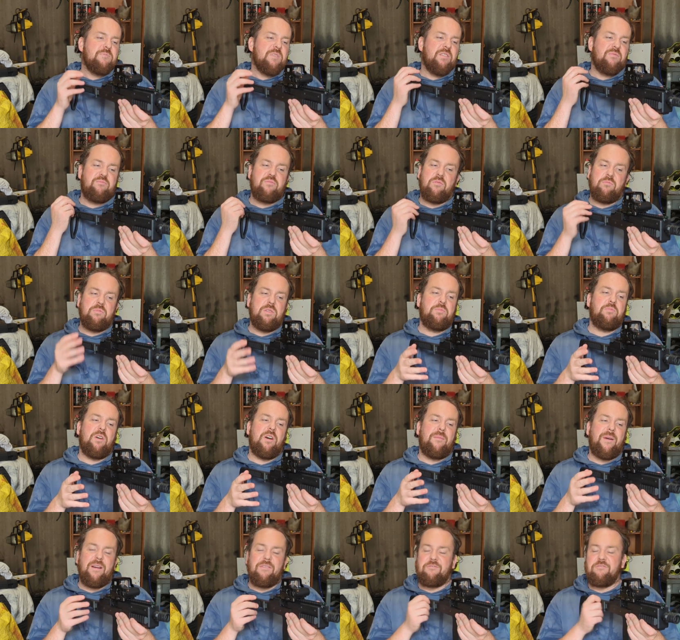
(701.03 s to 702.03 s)
I've probably
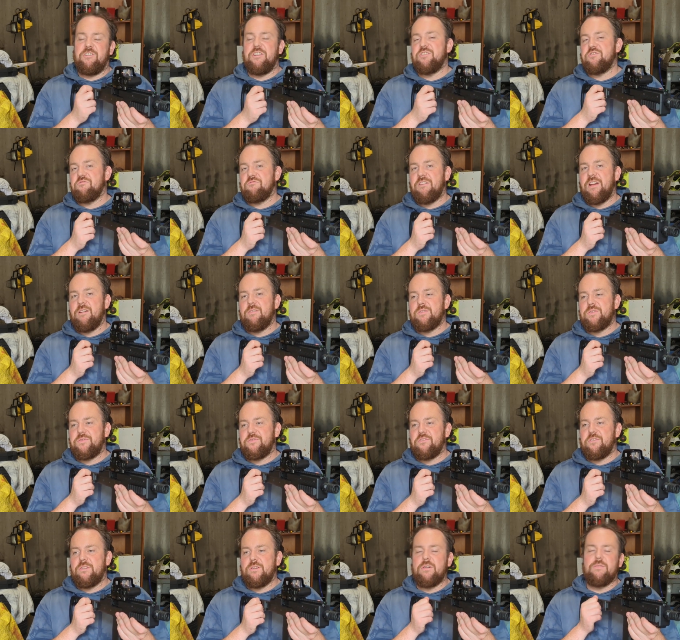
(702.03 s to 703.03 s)
put about 300 rounds
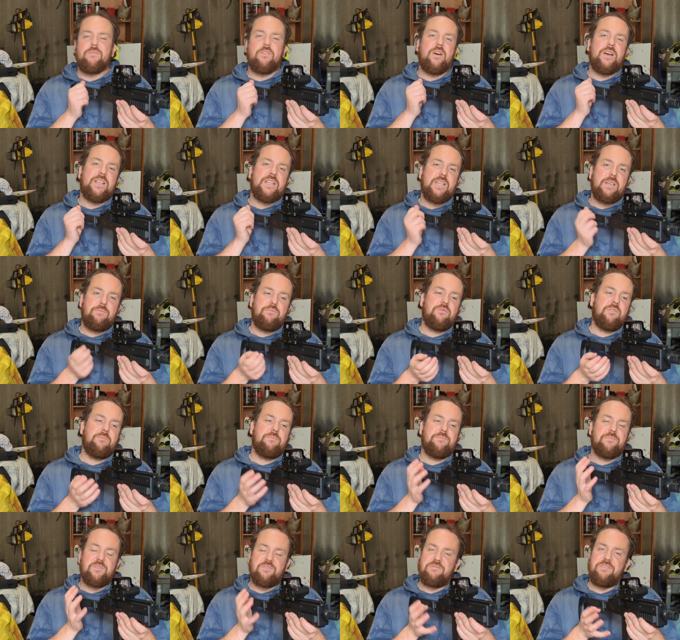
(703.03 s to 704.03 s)
through it. I've not had any
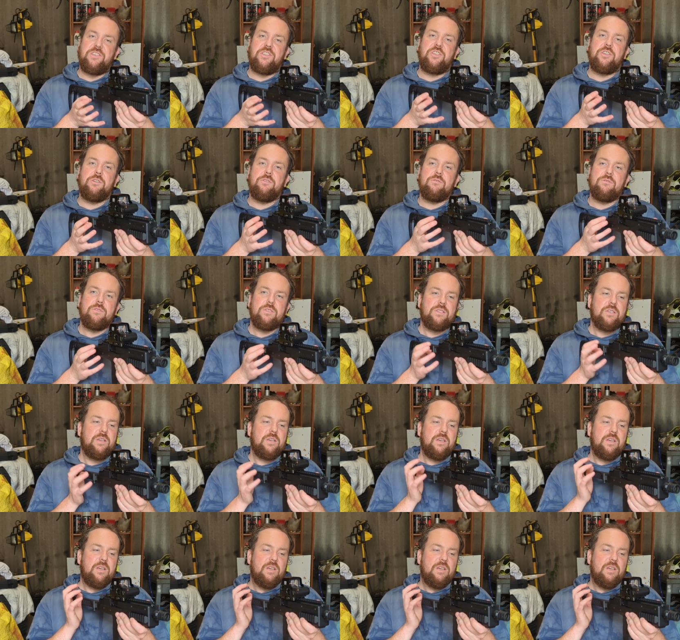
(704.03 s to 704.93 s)
problems or issues.